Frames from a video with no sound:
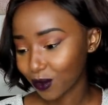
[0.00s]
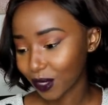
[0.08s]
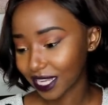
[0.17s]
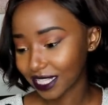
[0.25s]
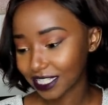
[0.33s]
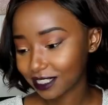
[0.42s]
we
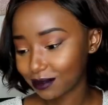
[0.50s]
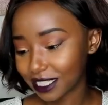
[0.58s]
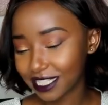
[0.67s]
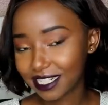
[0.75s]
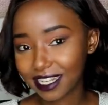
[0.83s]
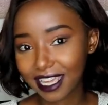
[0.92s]
can just be
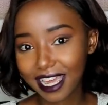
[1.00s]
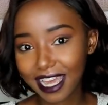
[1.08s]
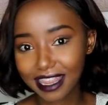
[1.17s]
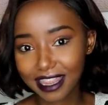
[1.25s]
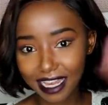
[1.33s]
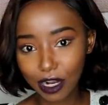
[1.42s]
sitting here
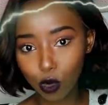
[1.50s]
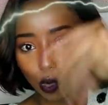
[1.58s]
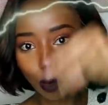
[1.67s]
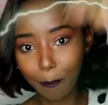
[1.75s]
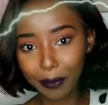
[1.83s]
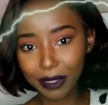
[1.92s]
and then,
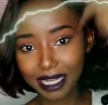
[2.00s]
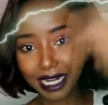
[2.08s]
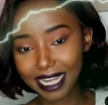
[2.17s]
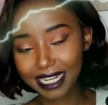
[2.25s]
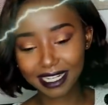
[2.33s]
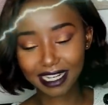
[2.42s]
whoop,
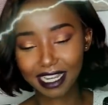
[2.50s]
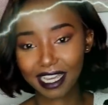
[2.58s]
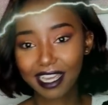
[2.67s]
lightning.